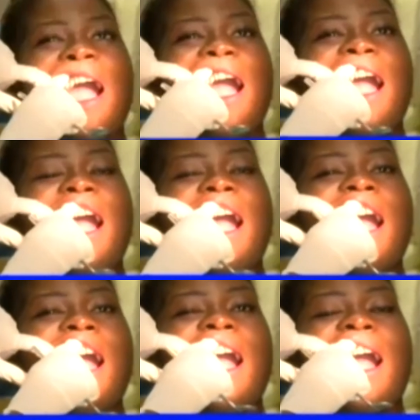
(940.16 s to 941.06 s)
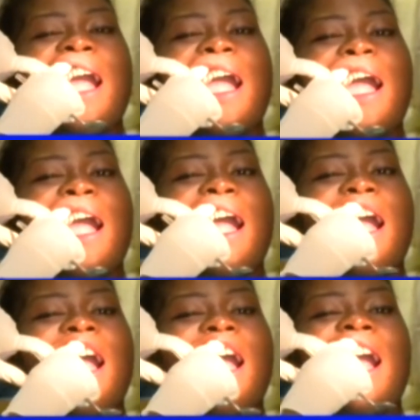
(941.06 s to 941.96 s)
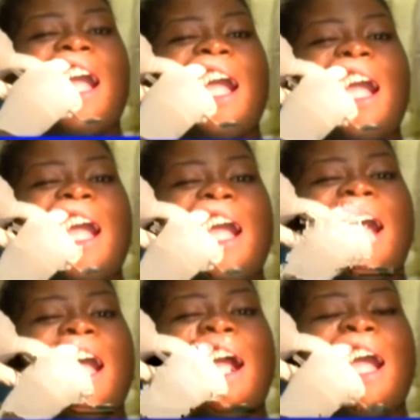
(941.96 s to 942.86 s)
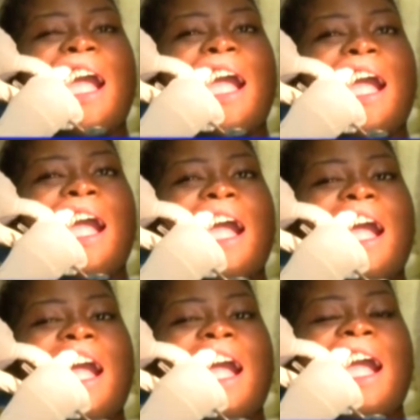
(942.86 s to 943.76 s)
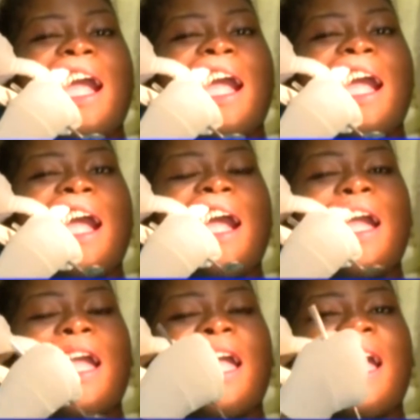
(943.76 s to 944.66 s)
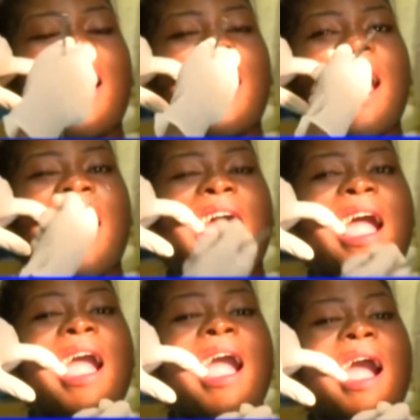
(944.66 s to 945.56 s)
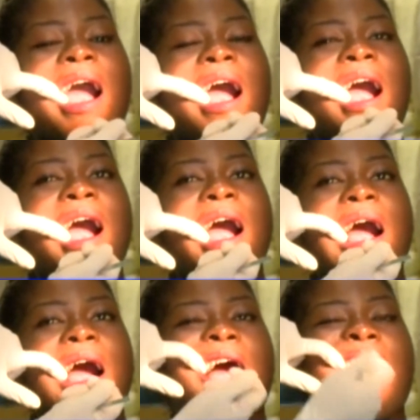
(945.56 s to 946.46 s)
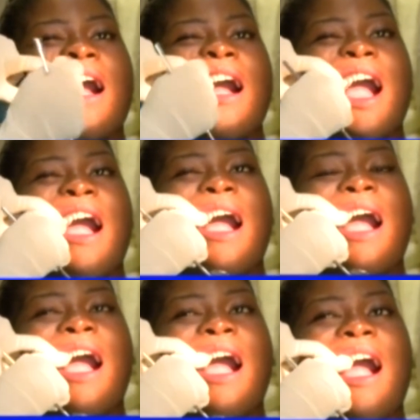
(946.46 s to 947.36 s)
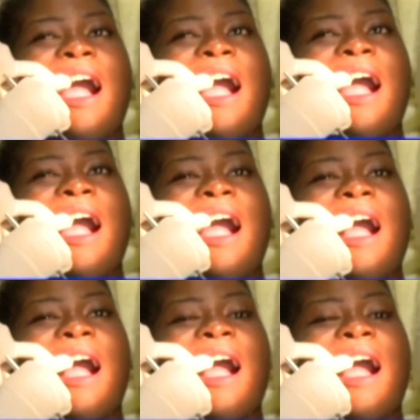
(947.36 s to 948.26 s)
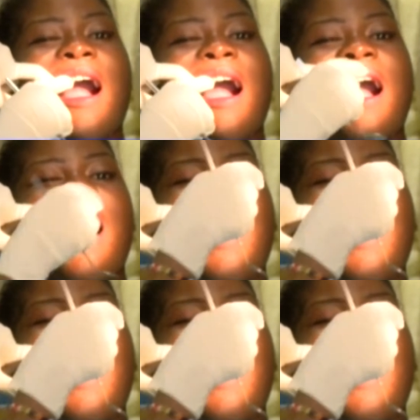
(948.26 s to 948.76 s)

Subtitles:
occupational hazards. Okay. Protection of hearing. So those that work with factories